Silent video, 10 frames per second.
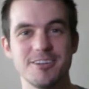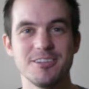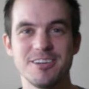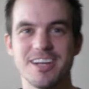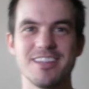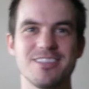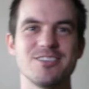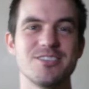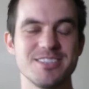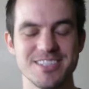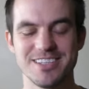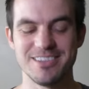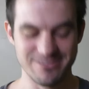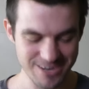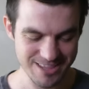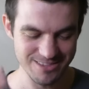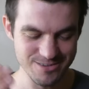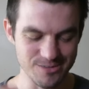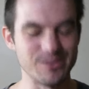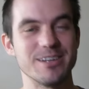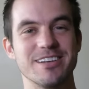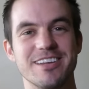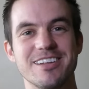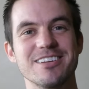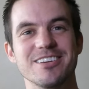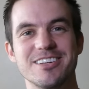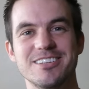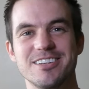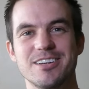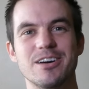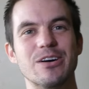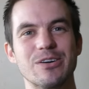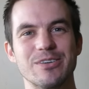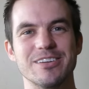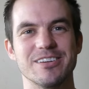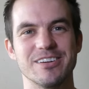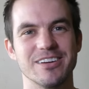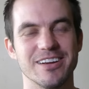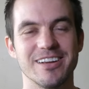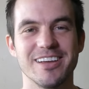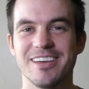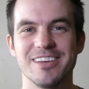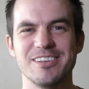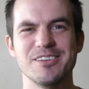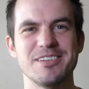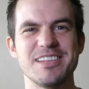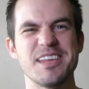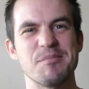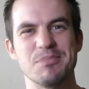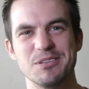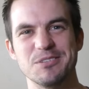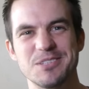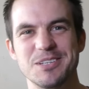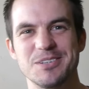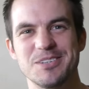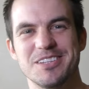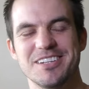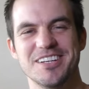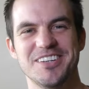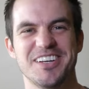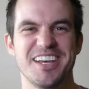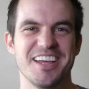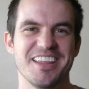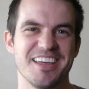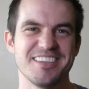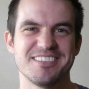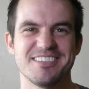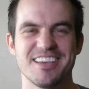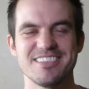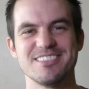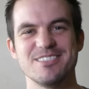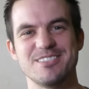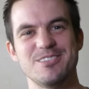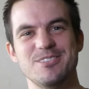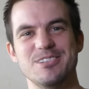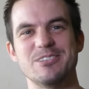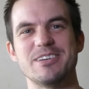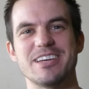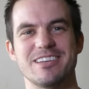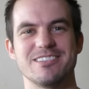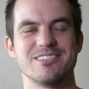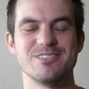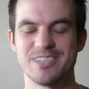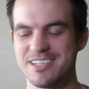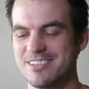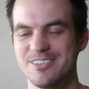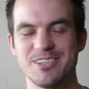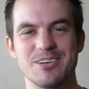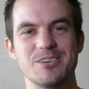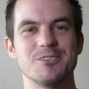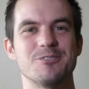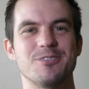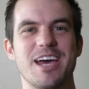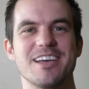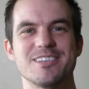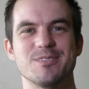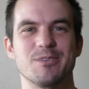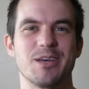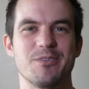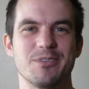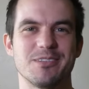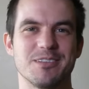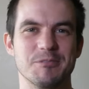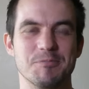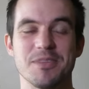funnel your headphones right through, and you're good to go. You don't need that Bluetooth, you know? That's too new age. You can do it the old-fashioned way with